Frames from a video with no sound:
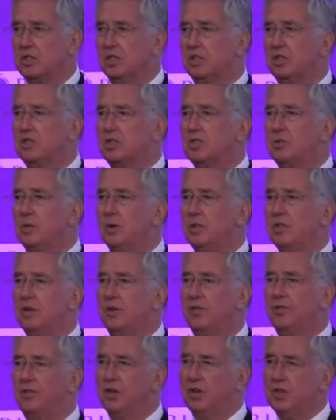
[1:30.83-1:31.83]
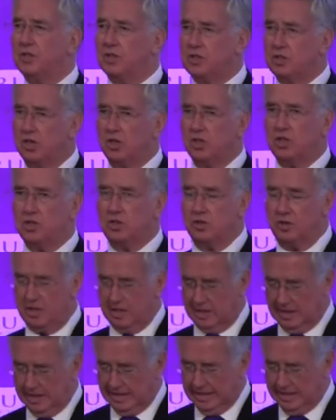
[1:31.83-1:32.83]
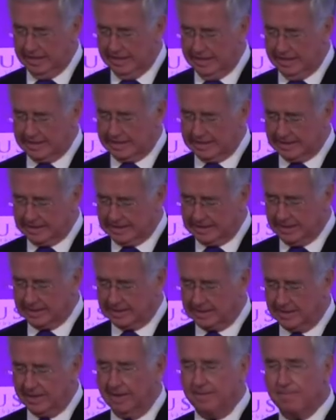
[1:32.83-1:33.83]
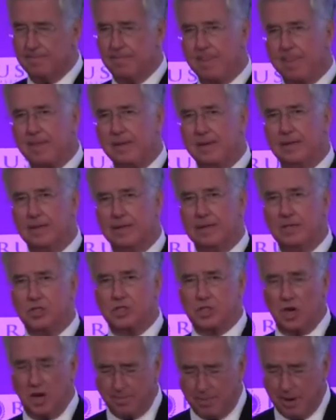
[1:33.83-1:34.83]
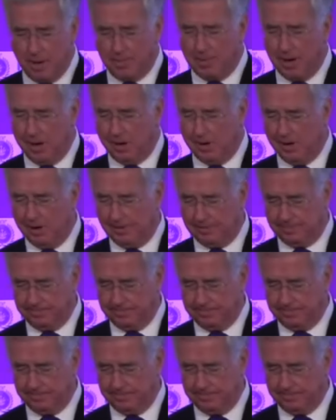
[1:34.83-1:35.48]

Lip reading: its 21st century successor, cyber power.